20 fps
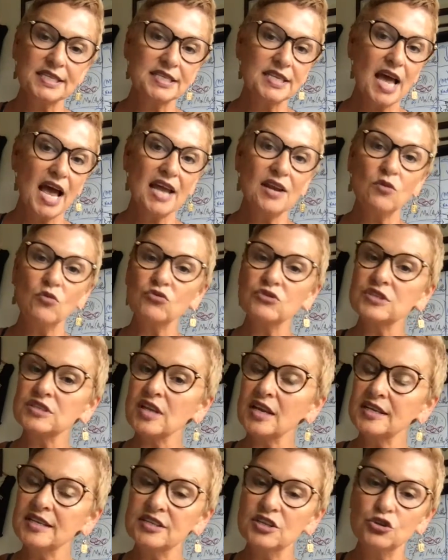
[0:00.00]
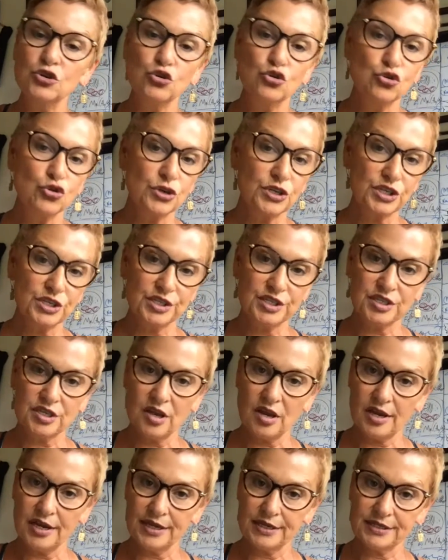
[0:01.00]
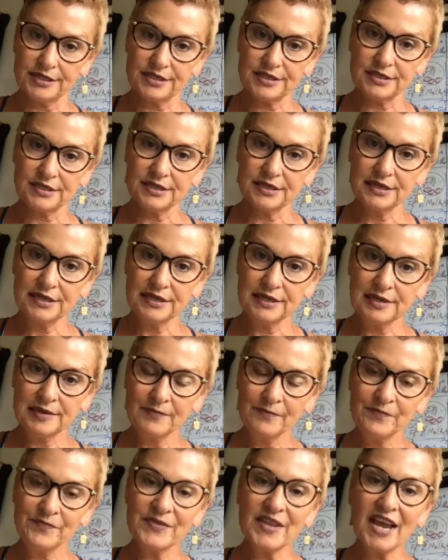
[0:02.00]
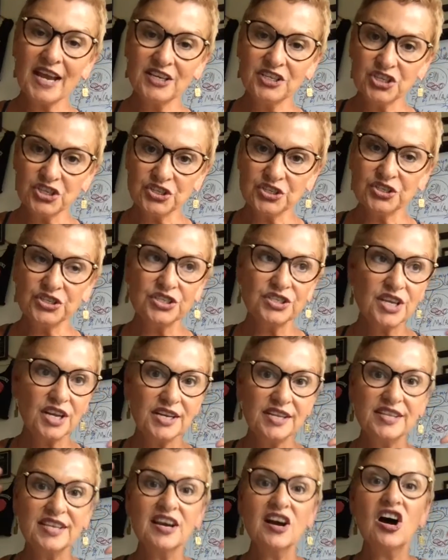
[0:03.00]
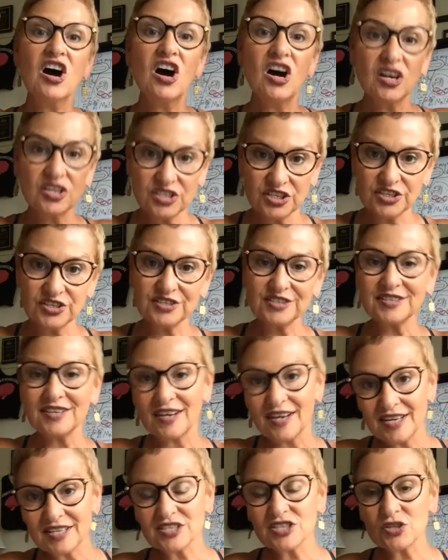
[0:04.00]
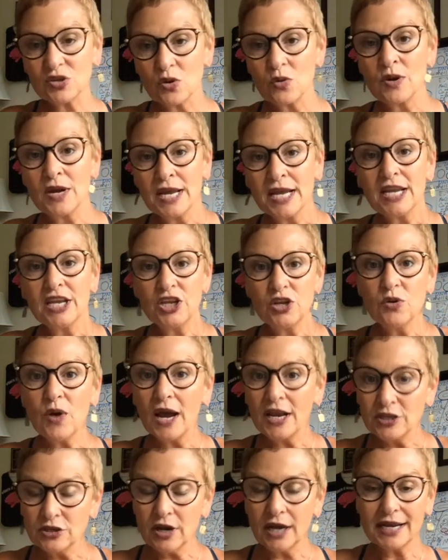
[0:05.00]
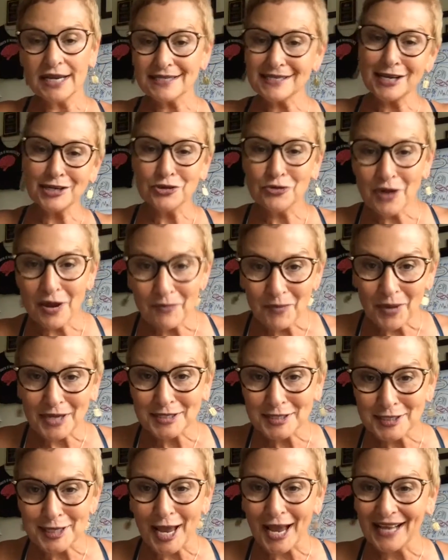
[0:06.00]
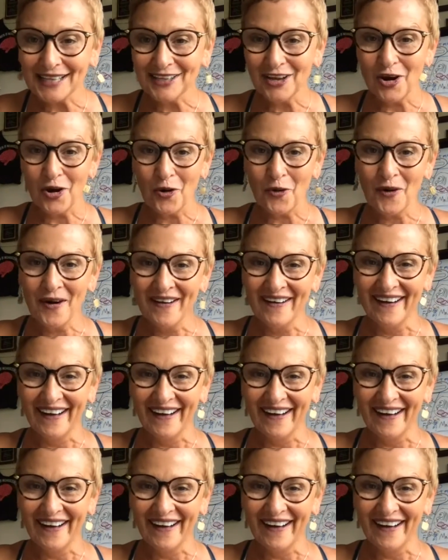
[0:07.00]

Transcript: I don't study the nutrition science. I just study the oxygen science. So, I guess I do have my silo